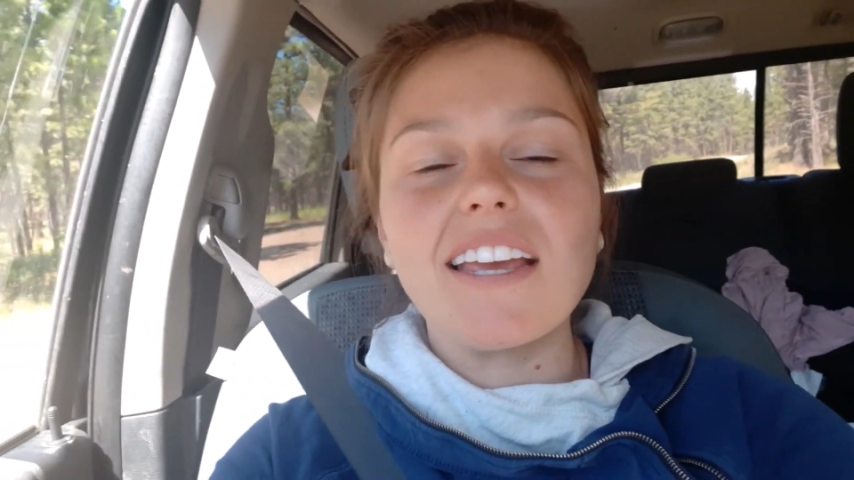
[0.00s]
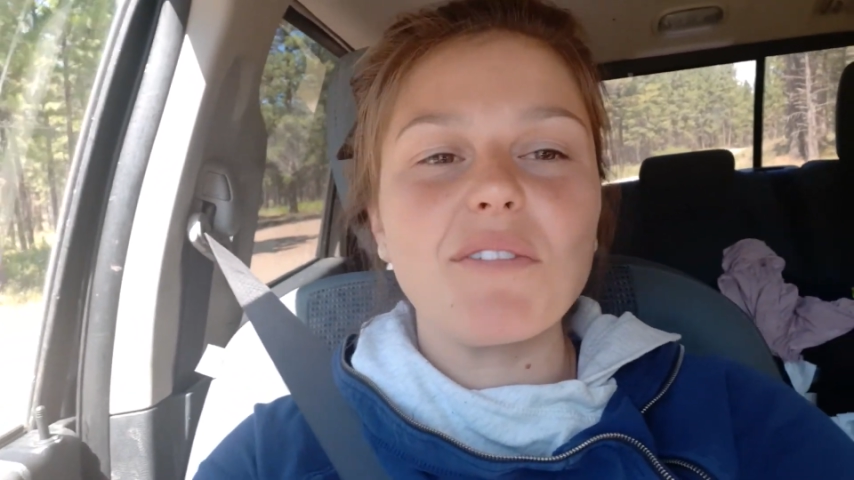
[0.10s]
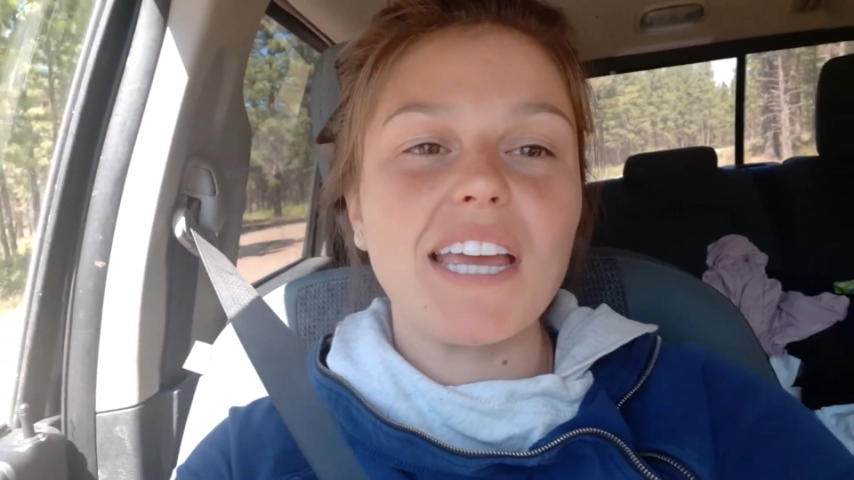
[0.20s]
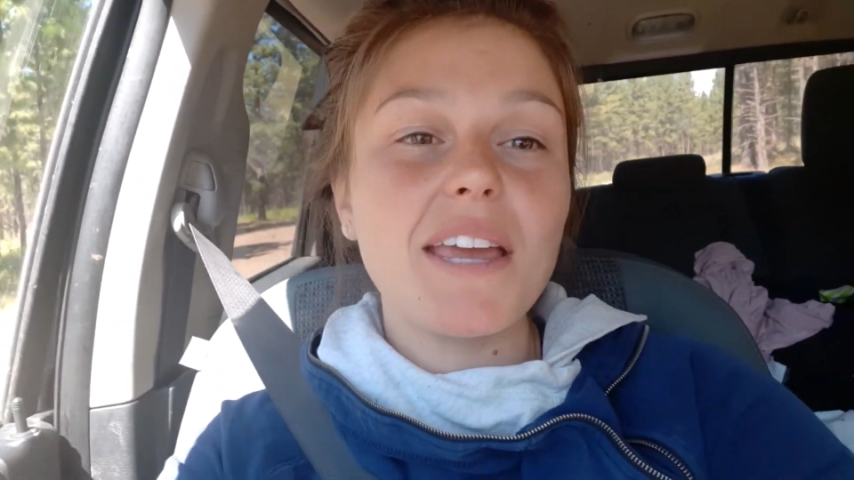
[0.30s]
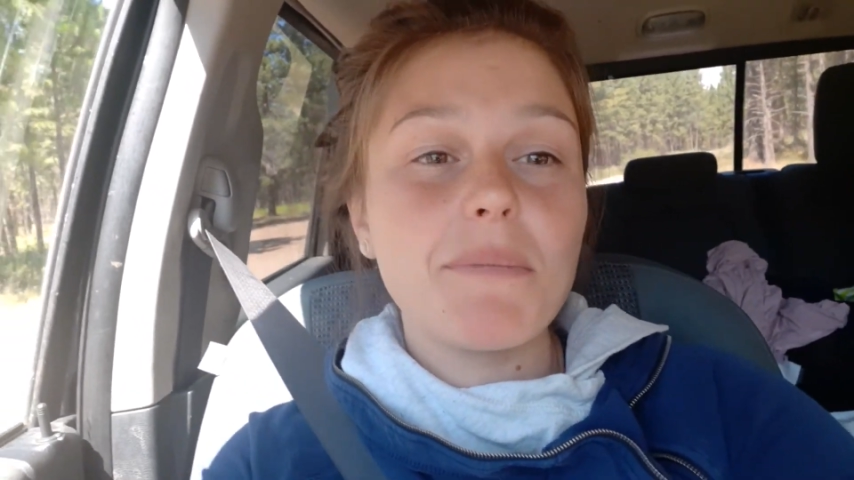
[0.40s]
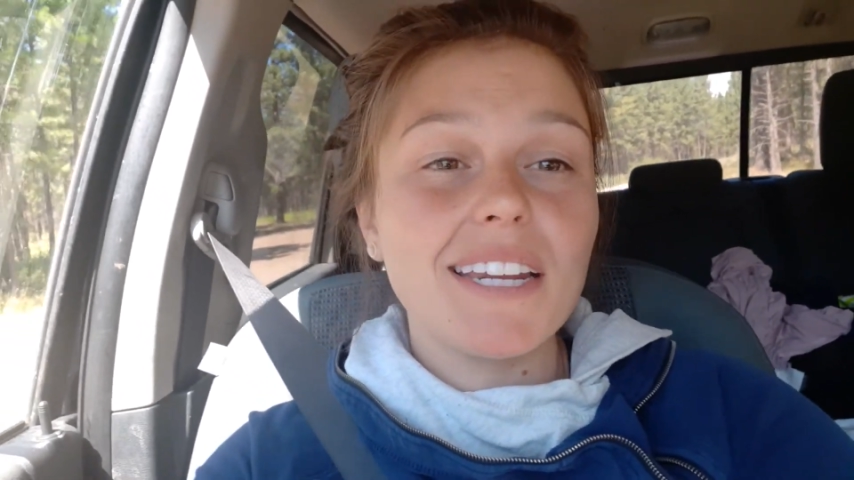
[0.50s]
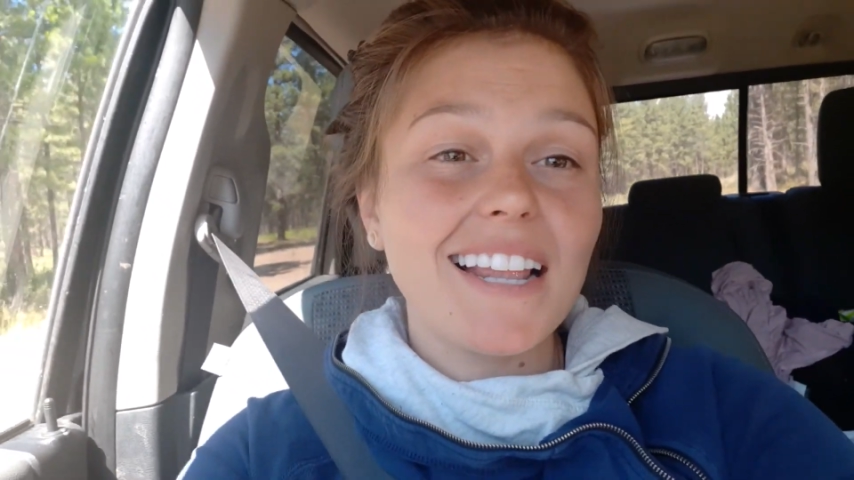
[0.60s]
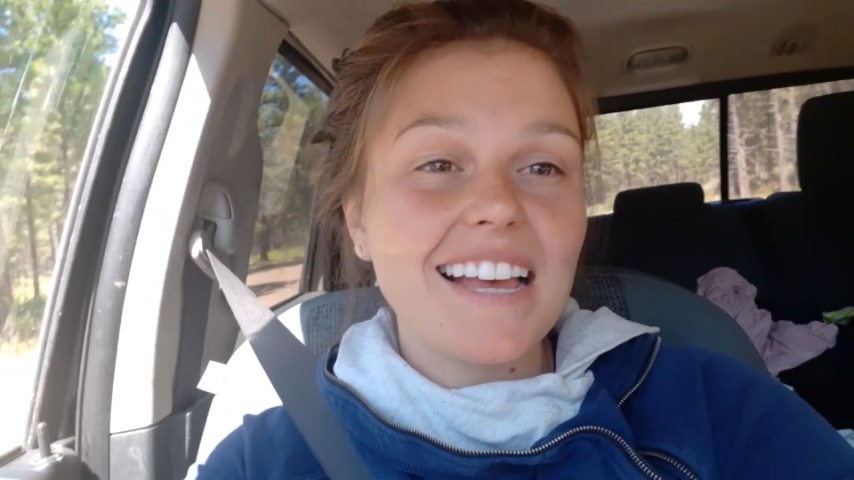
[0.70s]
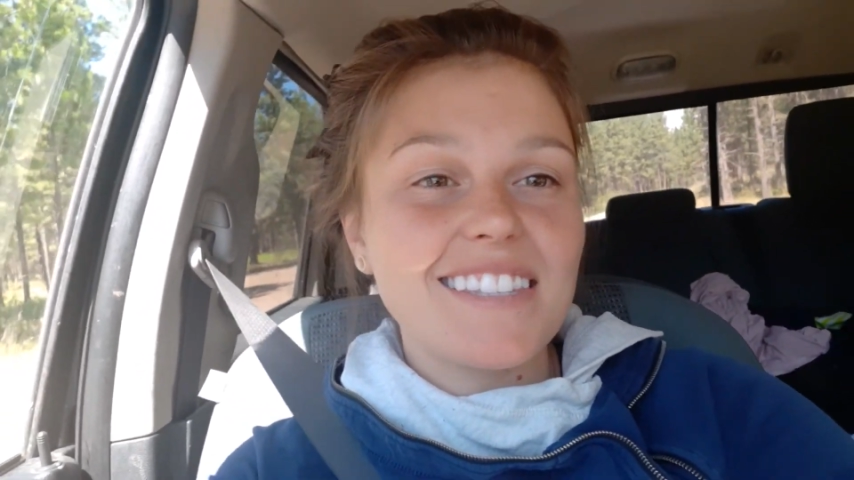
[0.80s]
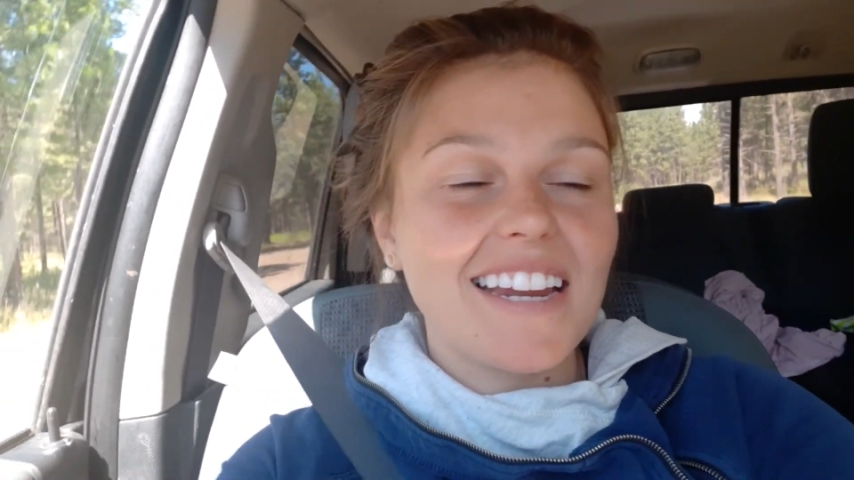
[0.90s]
We came in
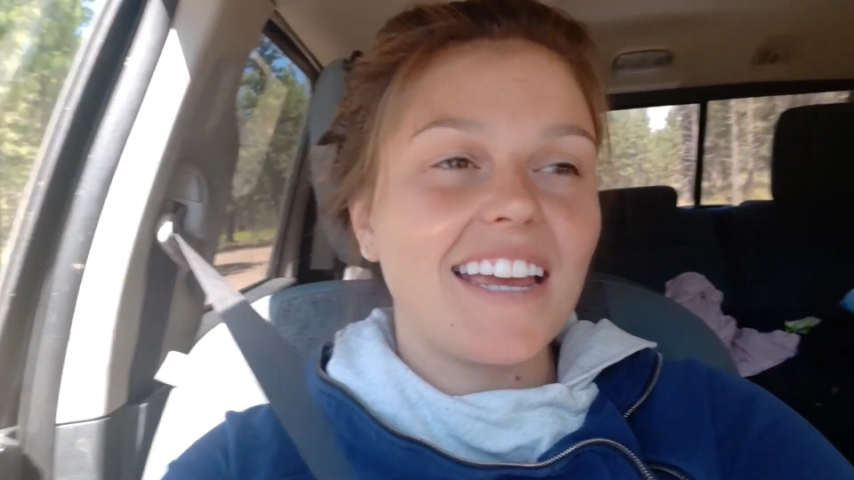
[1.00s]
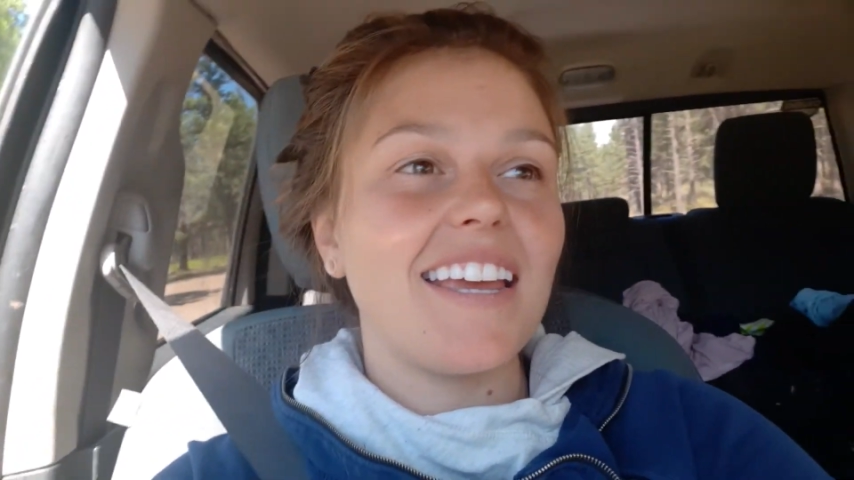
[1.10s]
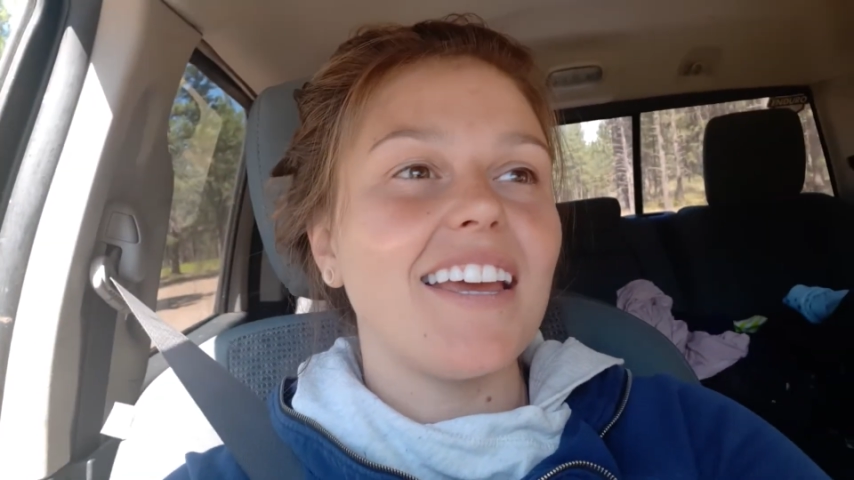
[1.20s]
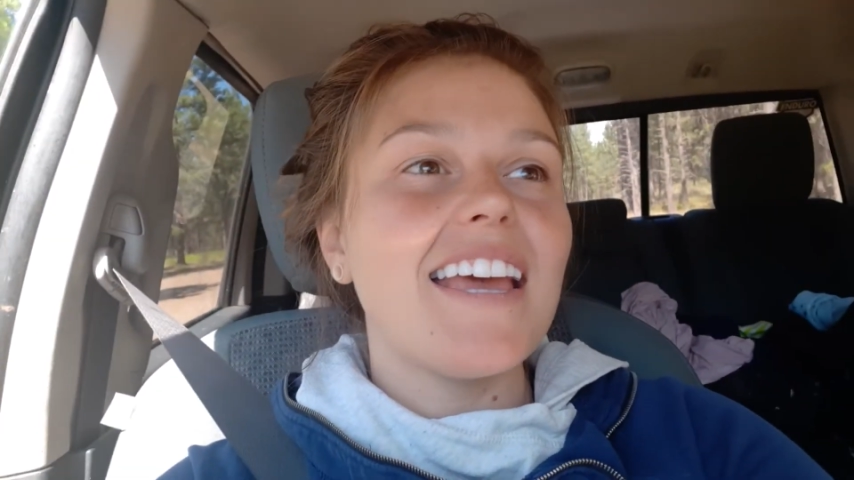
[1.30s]
last night